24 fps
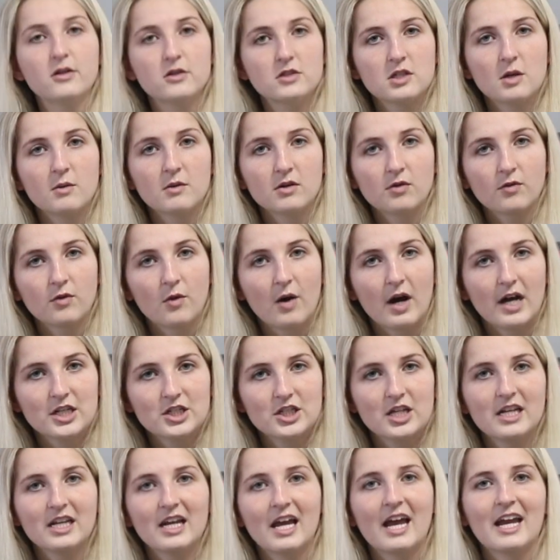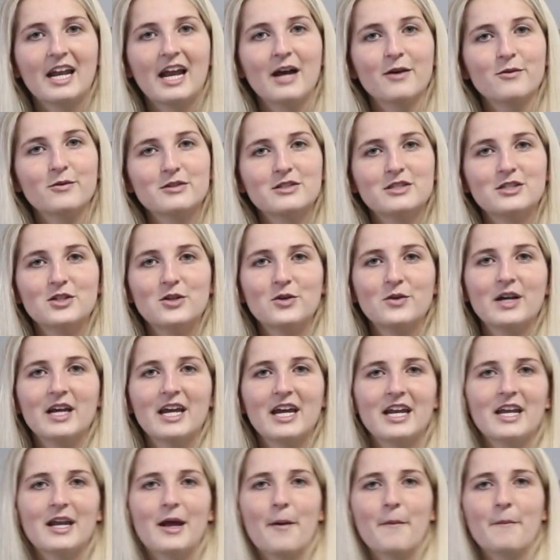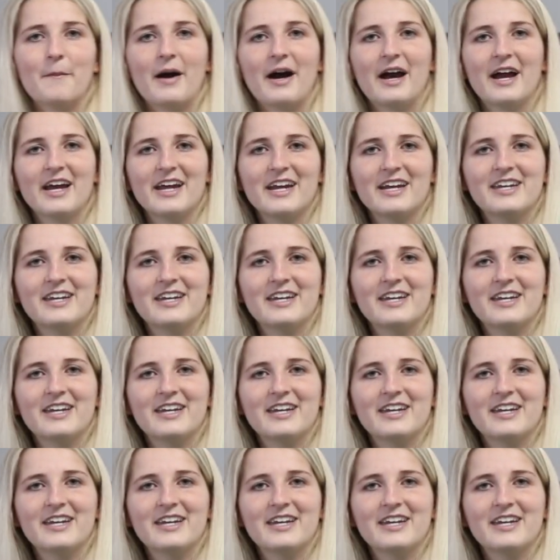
you so much for watching, and I will see you in my